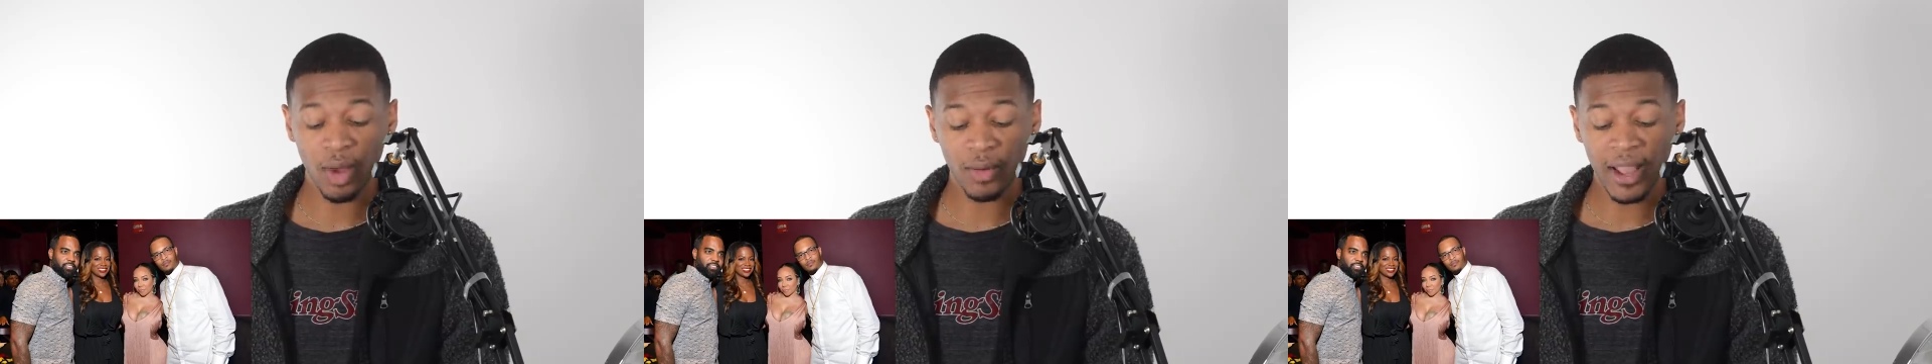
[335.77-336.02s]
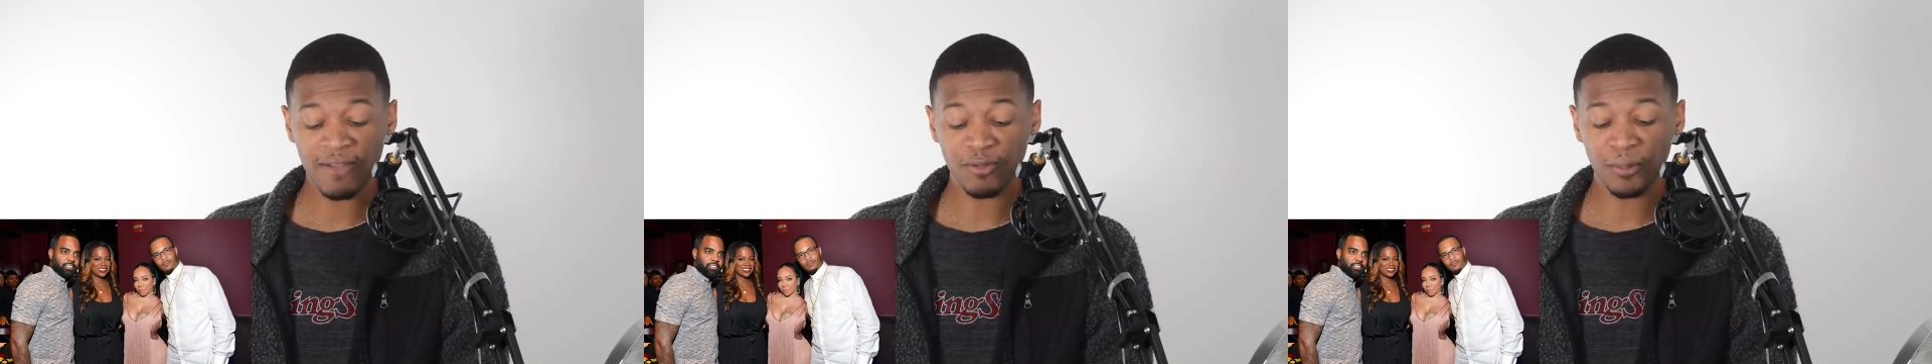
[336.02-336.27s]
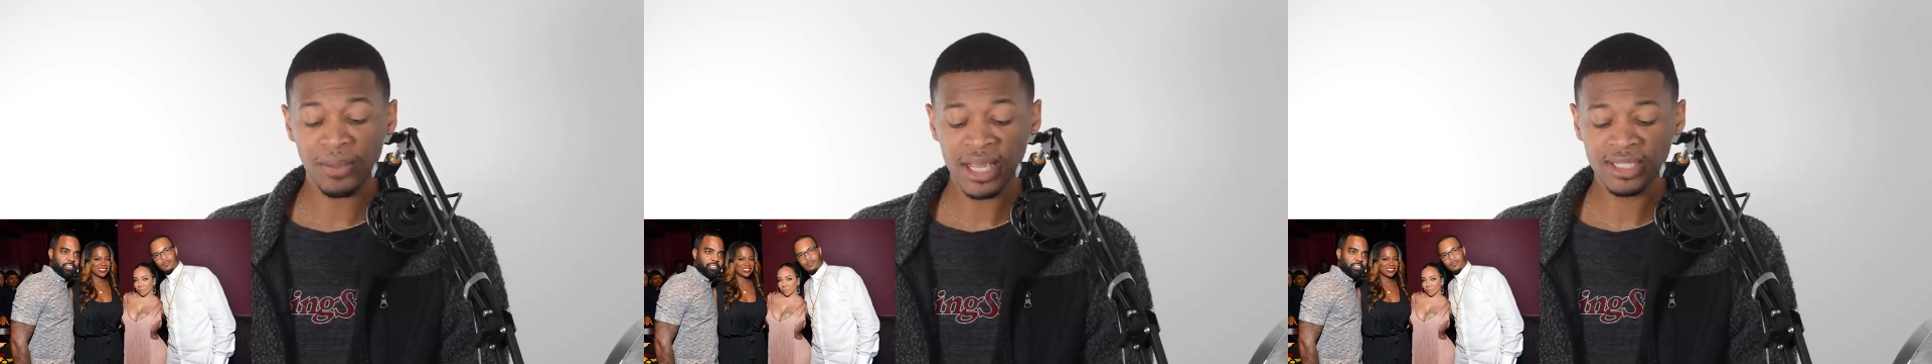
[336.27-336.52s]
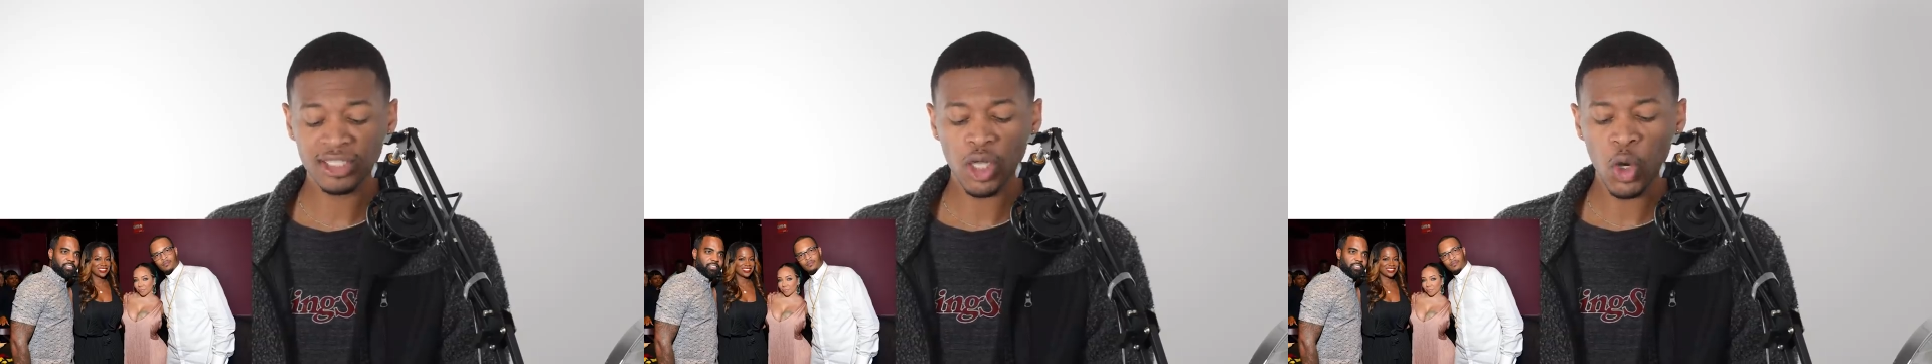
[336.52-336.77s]
okay, for
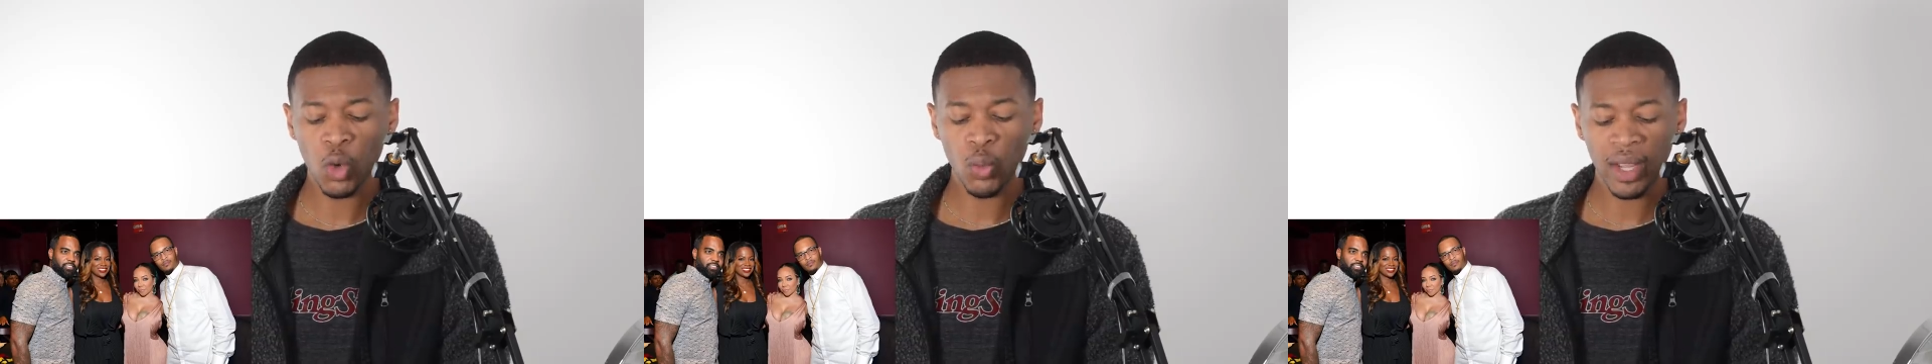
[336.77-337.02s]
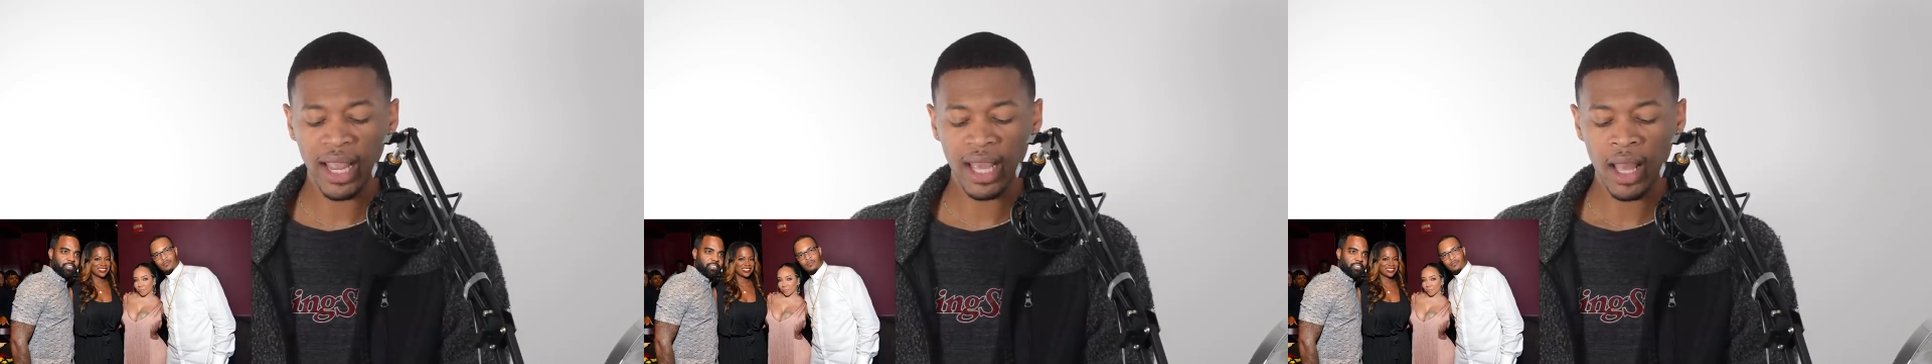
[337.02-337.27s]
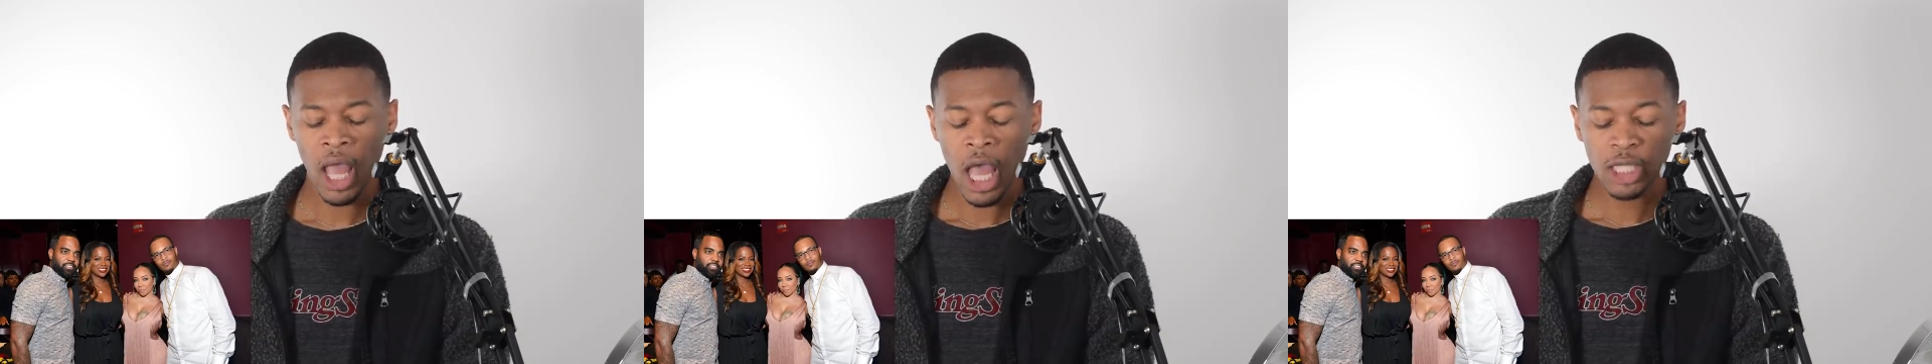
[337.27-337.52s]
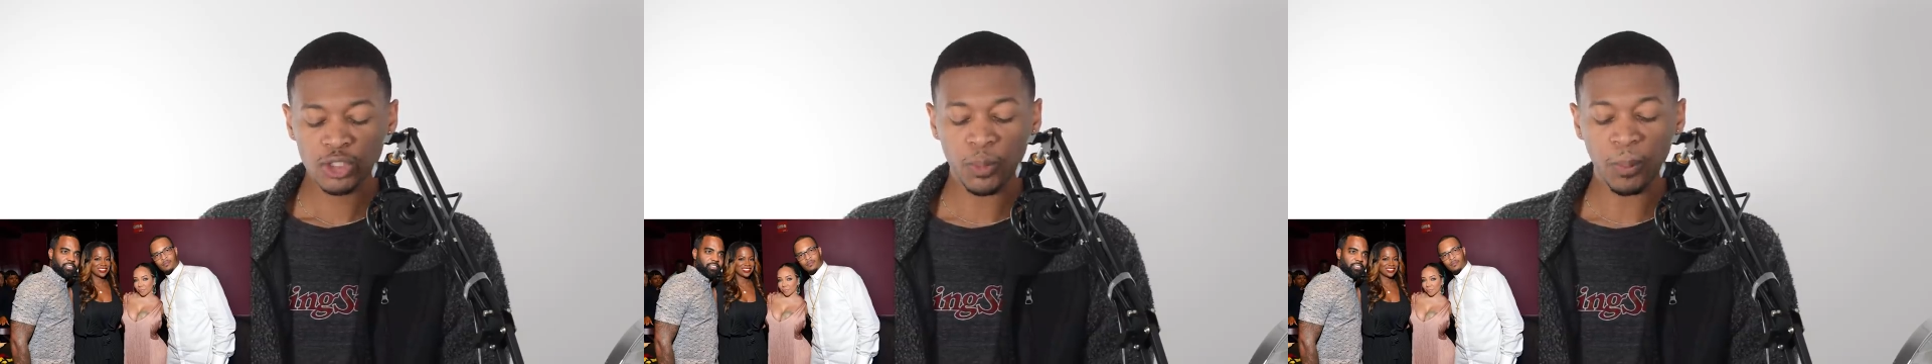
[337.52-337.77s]
being so quick to